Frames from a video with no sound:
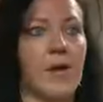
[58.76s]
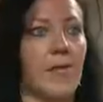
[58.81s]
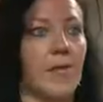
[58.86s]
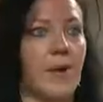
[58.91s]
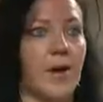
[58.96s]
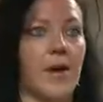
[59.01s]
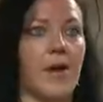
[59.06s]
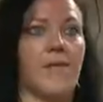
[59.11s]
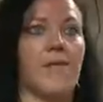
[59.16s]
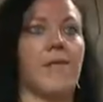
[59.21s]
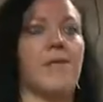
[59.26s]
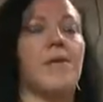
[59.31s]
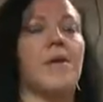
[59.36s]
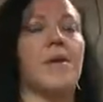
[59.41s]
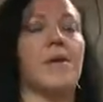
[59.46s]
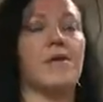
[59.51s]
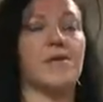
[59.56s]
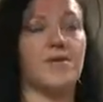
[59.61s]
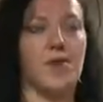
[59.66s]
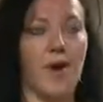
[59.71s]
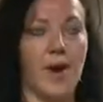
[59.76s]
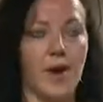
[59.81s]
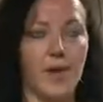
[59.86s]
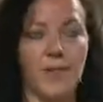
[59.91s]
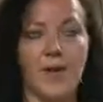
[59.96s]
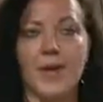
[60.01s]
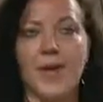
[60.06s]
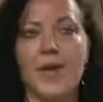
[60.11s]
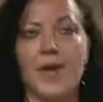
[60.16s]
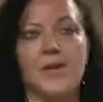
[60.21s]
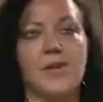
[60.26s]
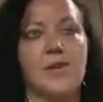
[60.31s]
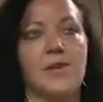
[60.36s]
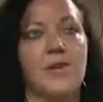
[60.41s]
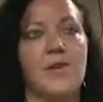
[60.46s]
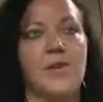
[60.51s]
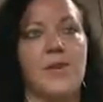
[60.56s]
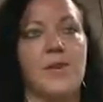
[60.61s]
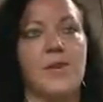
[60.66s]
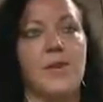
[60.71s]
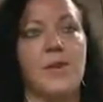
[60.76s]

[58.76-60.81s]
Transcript: luck, whatever. Try to be nice to